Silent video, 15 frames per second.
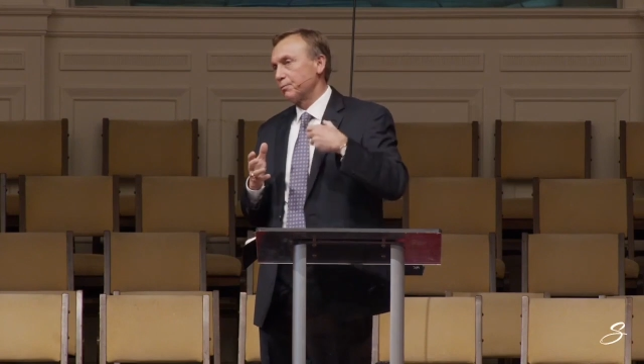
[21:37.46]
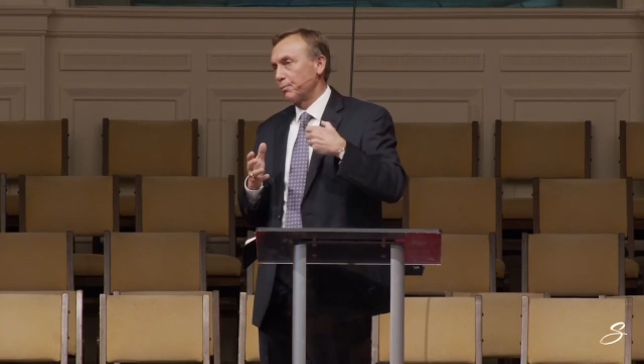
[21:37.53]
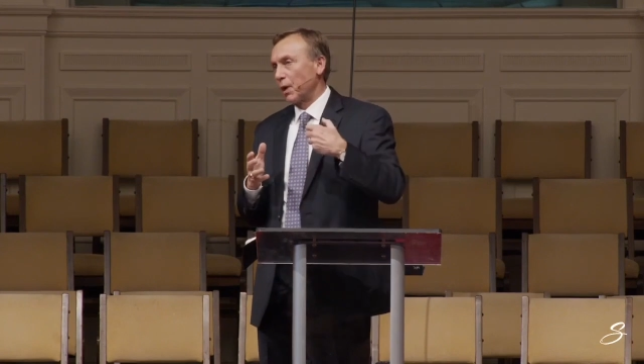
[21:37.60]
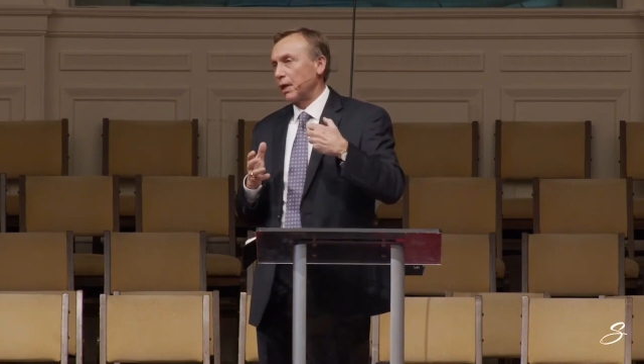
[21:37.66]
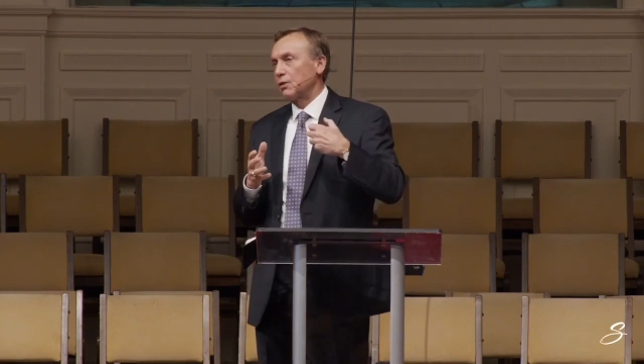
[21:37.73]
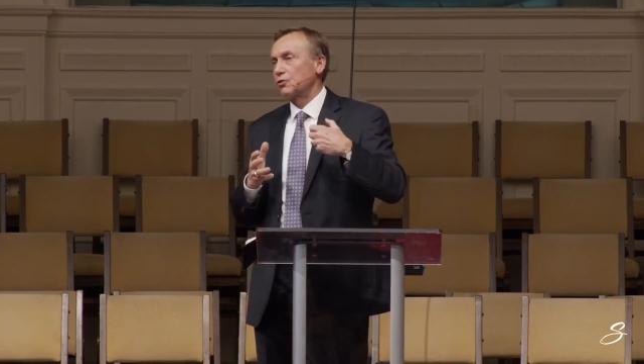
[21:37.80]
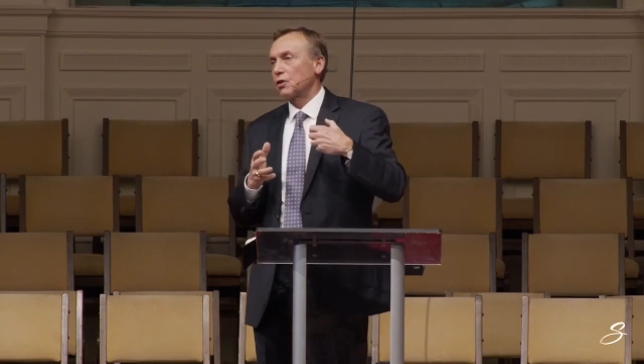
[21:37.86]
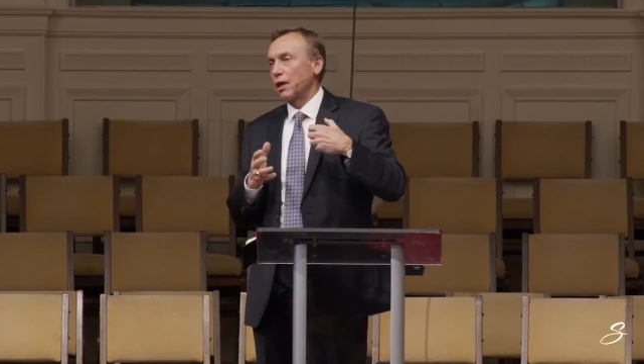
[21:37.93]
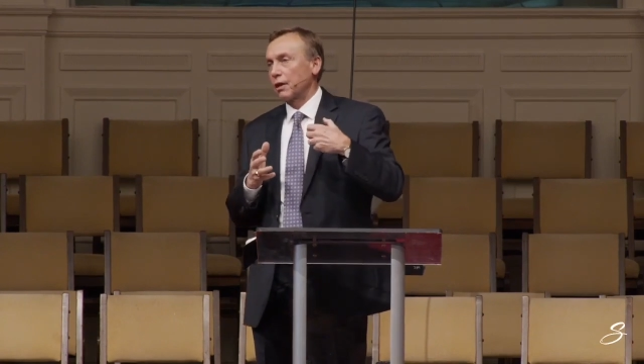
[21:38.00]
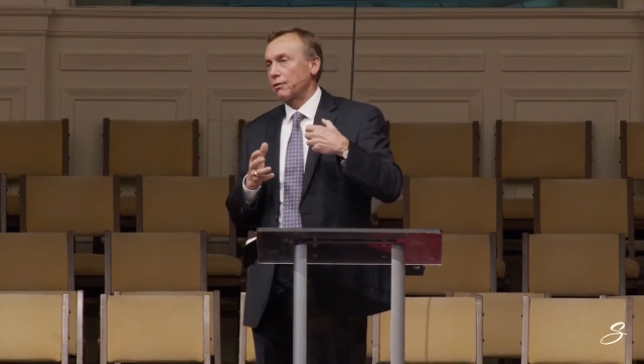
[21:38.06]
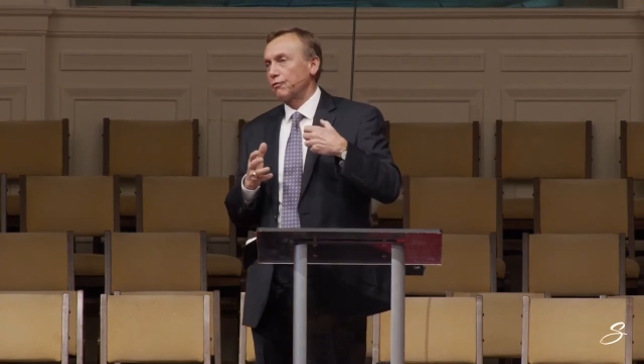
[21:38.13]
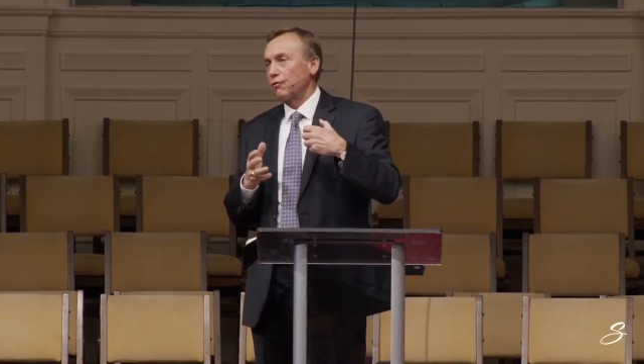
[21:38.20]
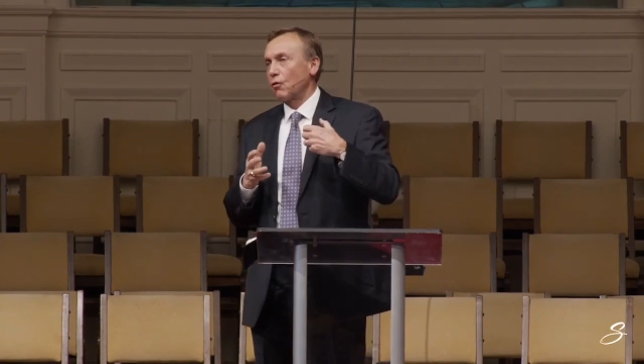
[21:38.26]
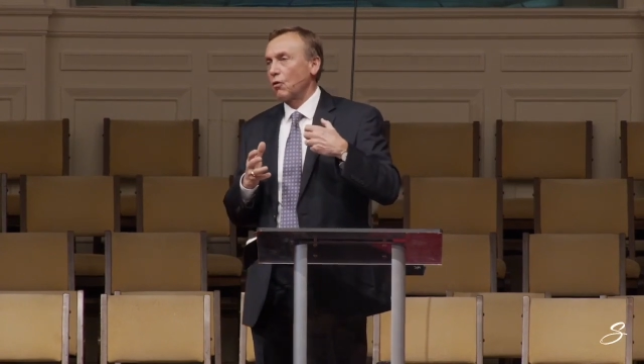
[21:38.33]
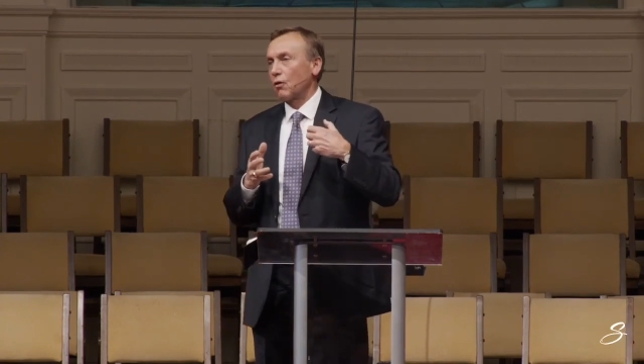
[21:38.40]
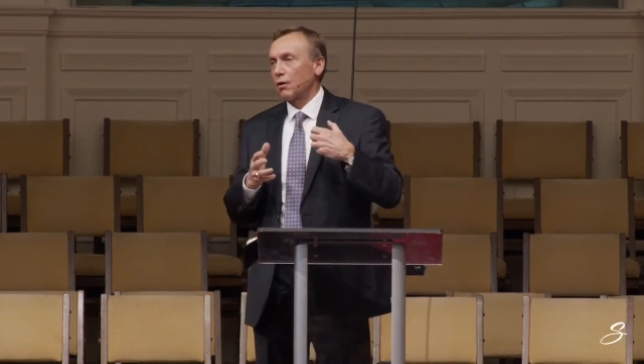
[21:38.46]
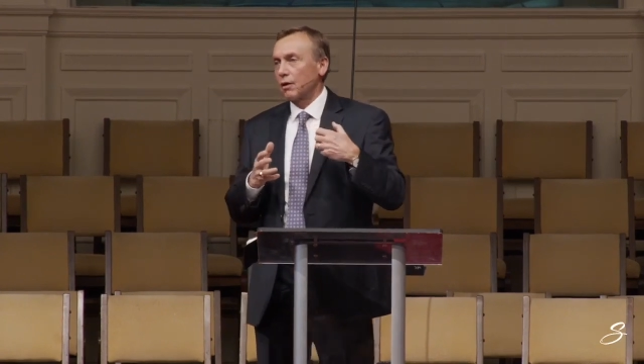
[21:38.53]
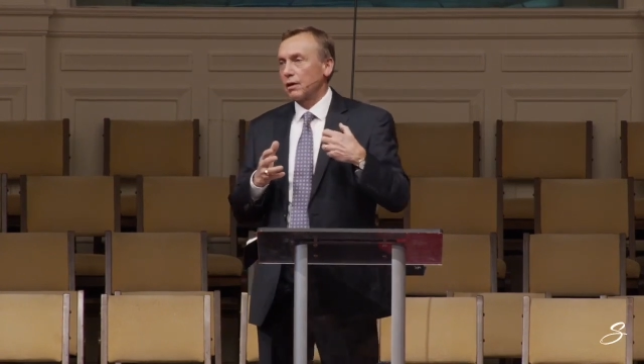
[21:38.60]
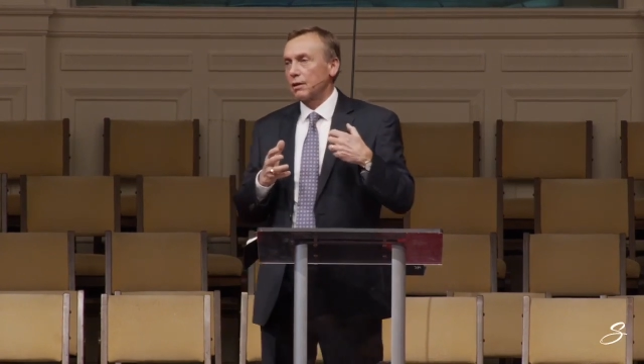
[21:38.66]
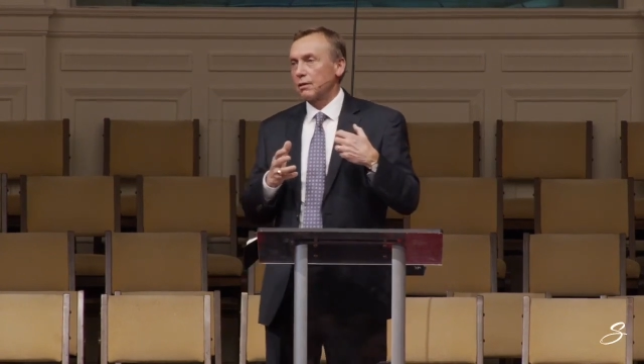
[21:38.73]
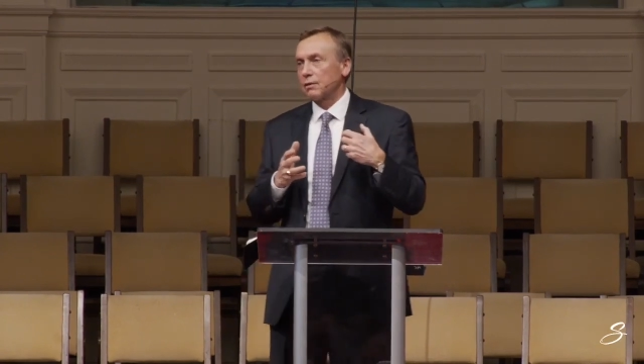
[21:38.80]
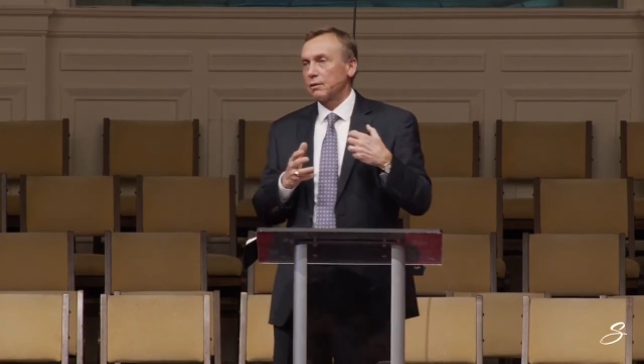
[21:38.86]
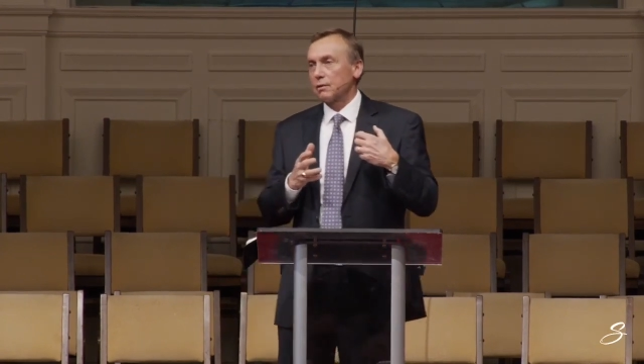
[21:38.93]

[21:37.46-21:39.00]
paycheck for it